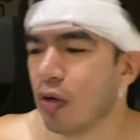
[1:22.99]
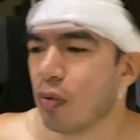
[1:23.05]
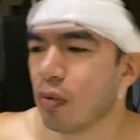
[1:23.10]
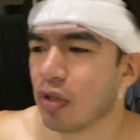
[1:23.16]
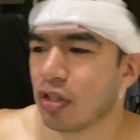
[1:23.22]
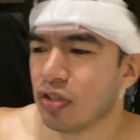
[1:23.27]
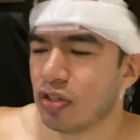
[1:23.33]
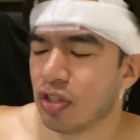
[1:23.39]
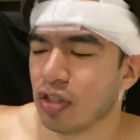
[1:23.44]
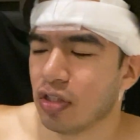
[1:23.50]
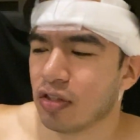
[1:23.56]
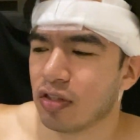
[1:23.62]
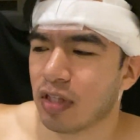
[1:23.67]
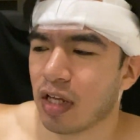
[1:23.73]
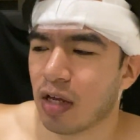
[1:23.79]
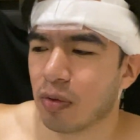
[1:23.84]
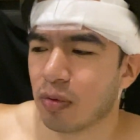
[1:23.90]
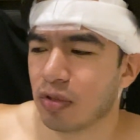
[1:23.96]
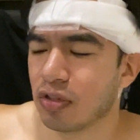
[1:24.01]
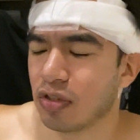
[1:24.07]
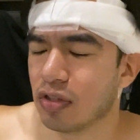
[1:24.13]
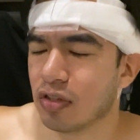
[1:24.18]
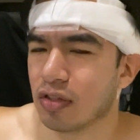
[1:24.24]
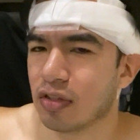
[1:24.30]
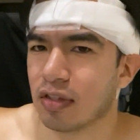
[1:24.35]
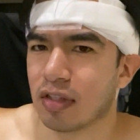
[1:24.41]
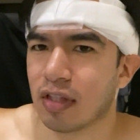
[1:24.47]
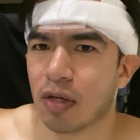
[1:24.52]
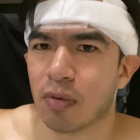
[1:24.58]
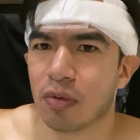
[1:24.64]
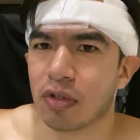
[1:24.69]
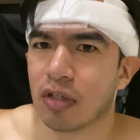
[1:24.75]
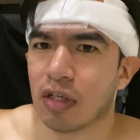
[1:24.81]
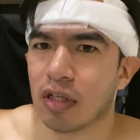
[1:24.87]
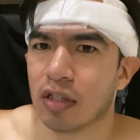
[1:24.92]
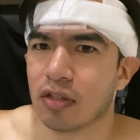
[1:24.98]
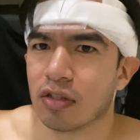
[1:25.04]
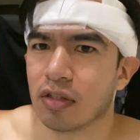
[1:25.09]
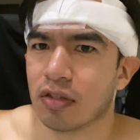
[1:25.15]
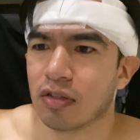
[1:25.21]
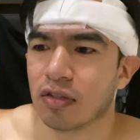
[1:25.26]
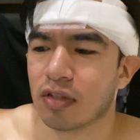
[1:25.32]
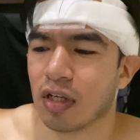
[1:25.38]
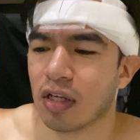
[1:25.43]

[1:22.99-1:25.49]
with cheese sandwiches, they were delicious.